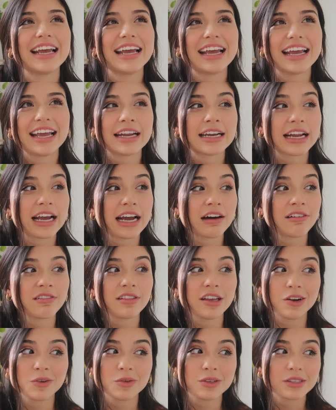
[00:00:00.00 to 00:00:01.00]
and how
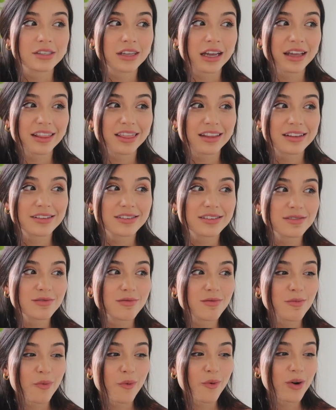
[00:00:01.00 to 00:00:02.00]
there was like this
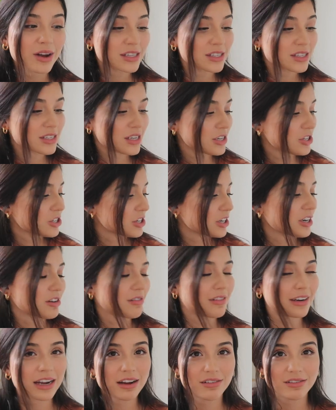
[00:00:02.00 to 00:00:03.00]
one
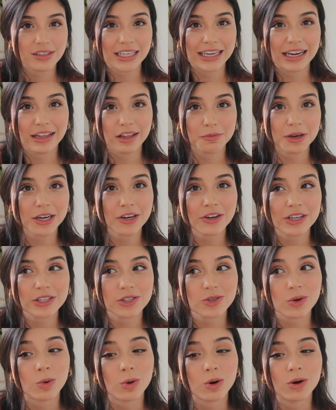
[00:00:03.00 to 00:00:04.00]
teacher when I was in elementary
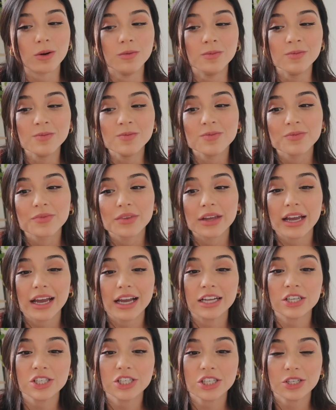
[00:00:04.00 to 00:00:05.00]
school,
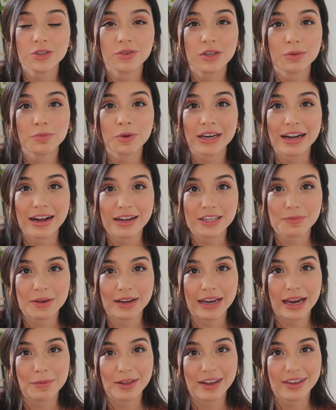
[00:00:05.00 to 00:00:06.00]
and she would pronounce
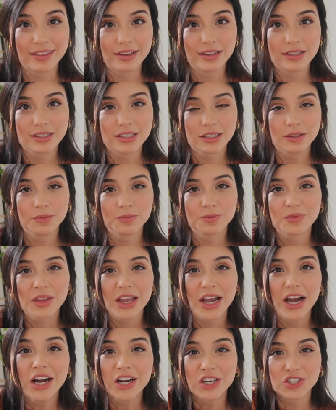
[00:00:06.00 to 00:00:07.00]
my name like this,
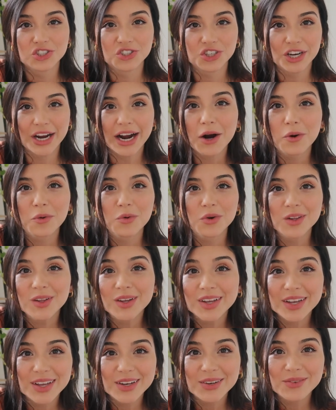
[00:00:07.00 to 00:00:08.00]

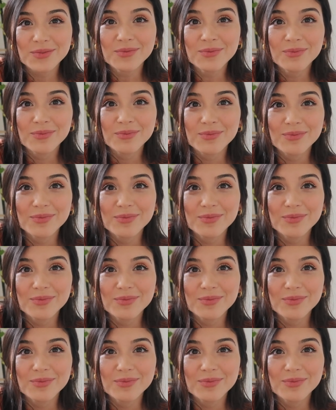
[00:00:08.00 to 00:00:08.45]
Jacqueline,